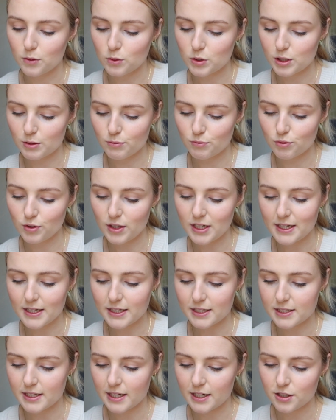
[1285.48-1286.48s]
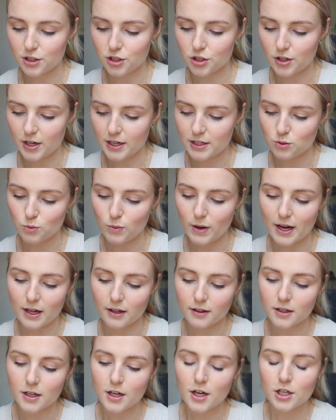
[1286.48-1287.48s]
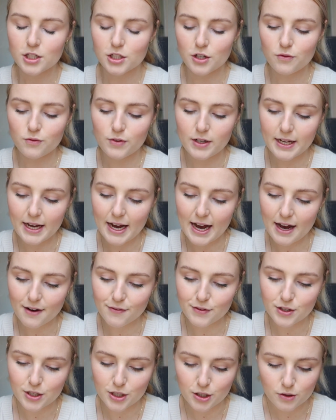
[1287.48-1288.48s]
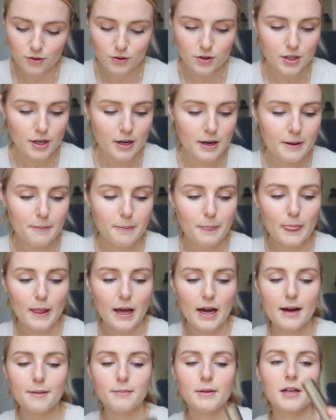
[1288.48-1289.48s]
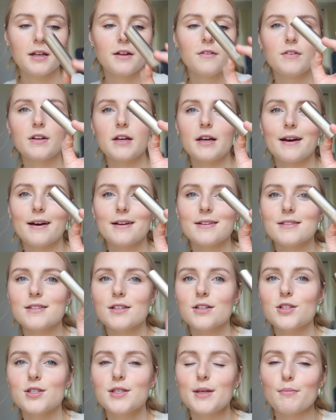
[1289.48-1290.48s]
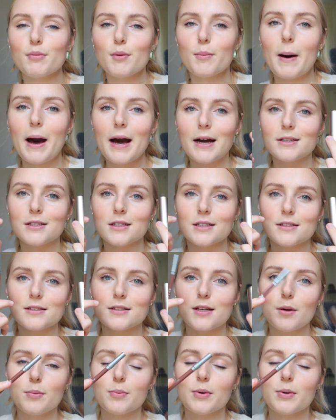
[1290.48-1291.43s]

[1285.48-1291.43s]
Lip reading: which I'm really excited to try as well. So I don't really have a nude. Lovely, again, such simple packaging, so